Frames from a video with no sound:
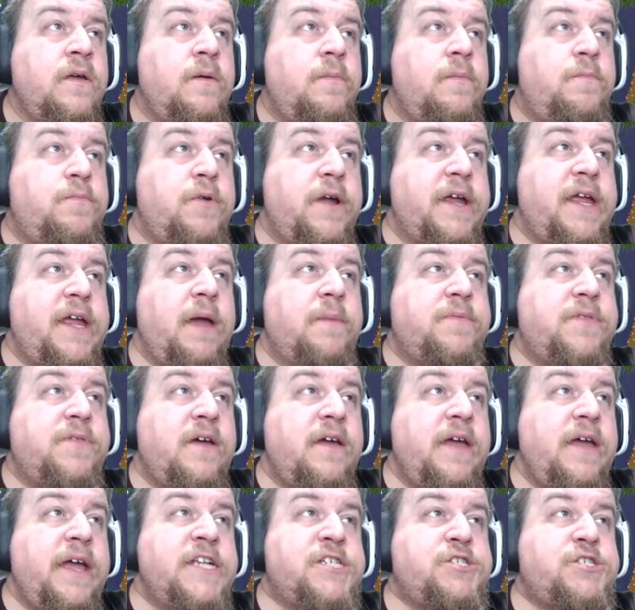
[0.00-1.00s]
Breaking up
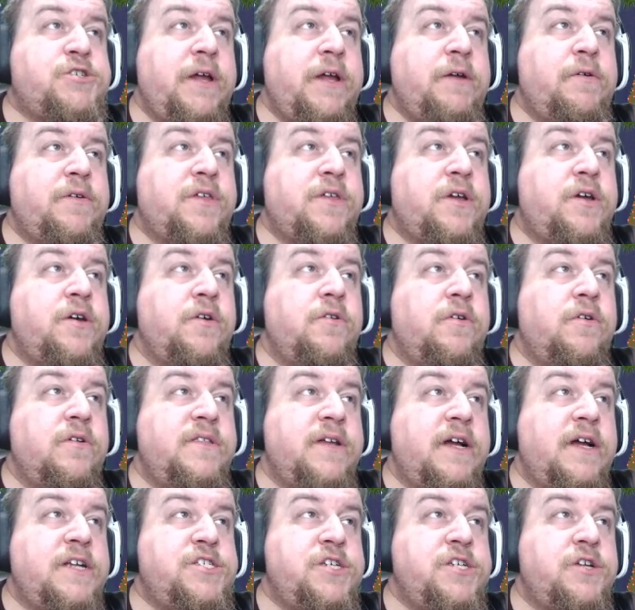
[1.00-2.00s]
the intrigue with a good old
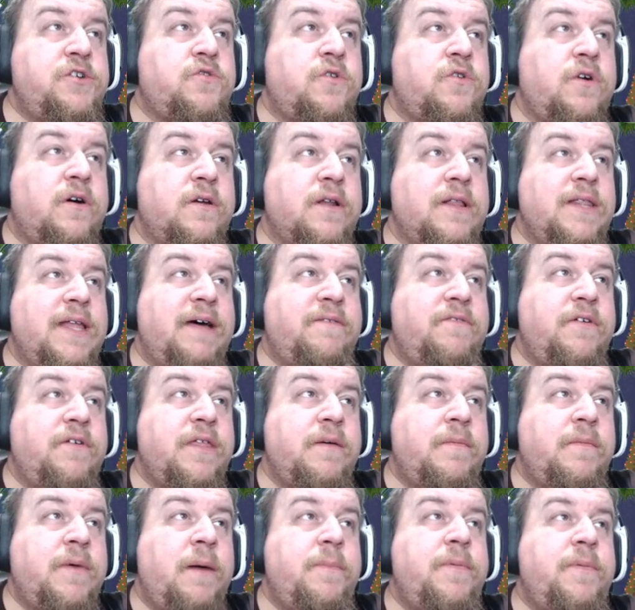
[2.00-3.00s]
dungeon crawl to level
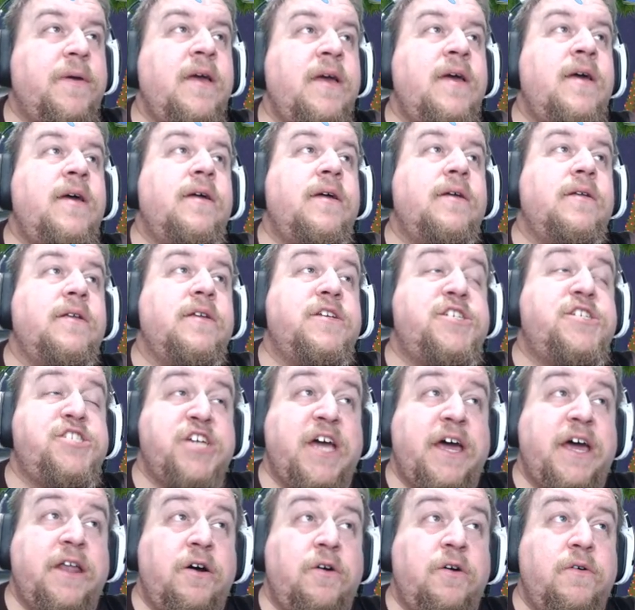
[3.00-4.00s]
them up.
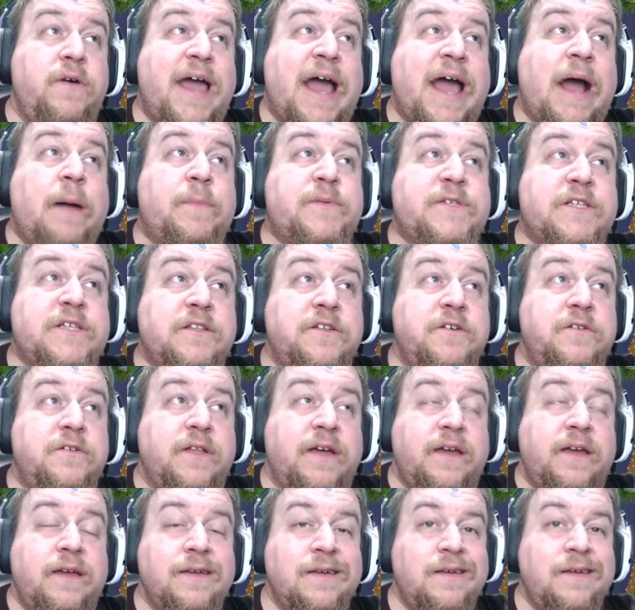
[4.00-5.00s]
Shadow,
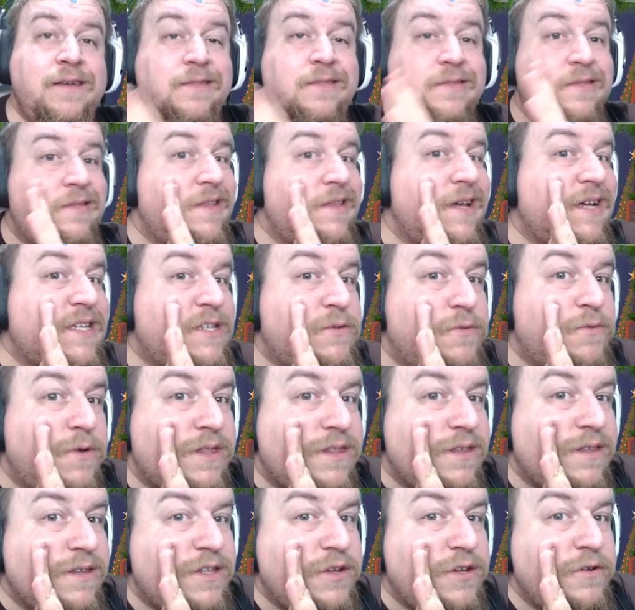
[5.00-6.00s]
absolutely. That's what
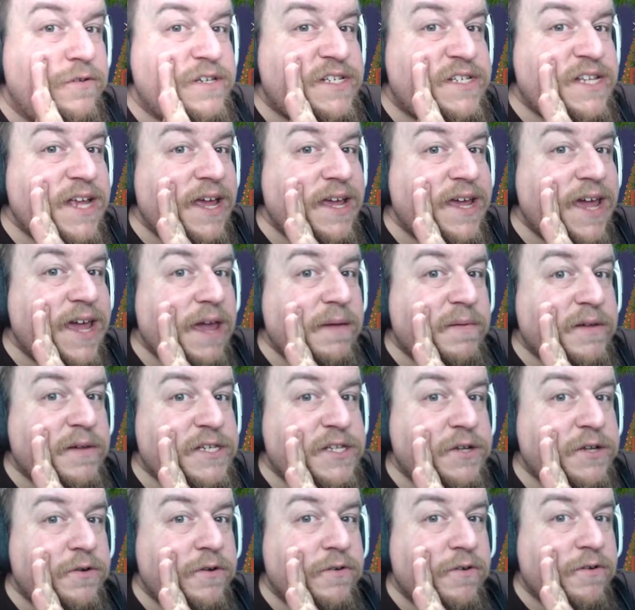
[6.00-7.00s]
the Tuesday game is
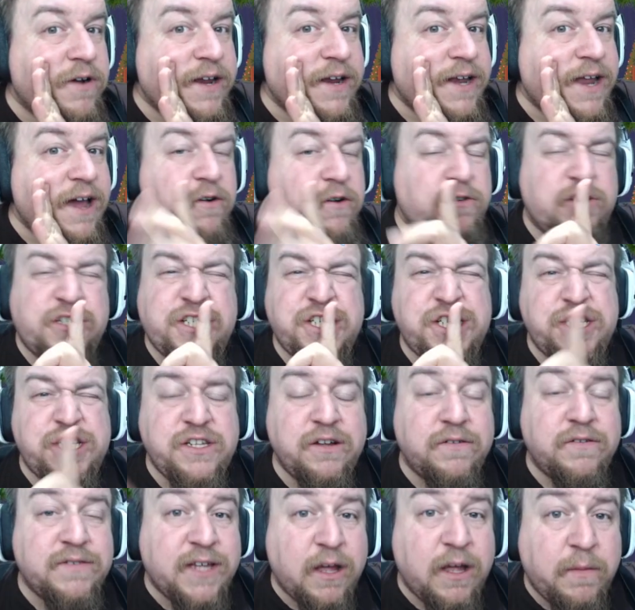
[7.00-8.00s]
doing right now. Shh,
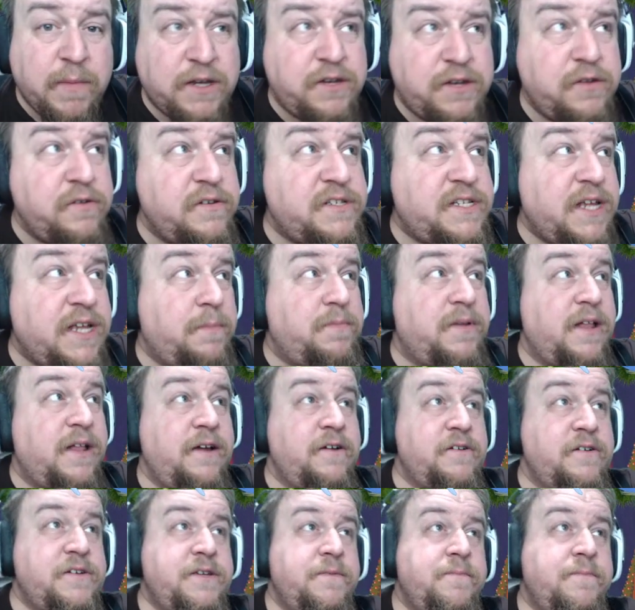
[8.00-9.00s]
don't tell my Tuesday
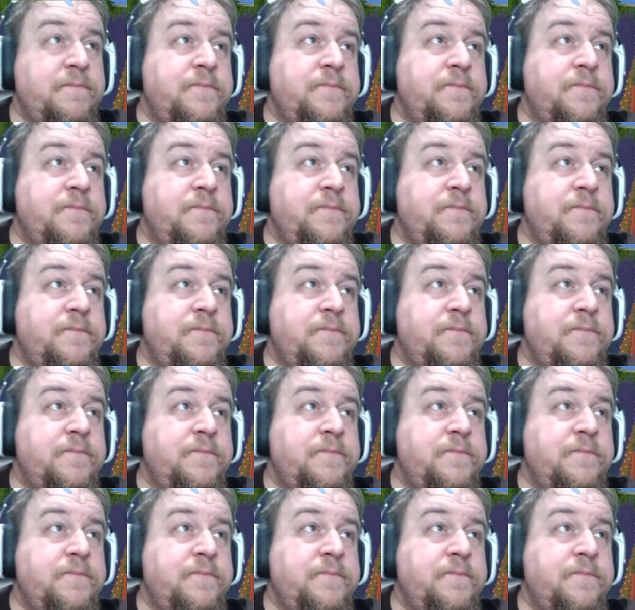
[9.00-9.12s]
players.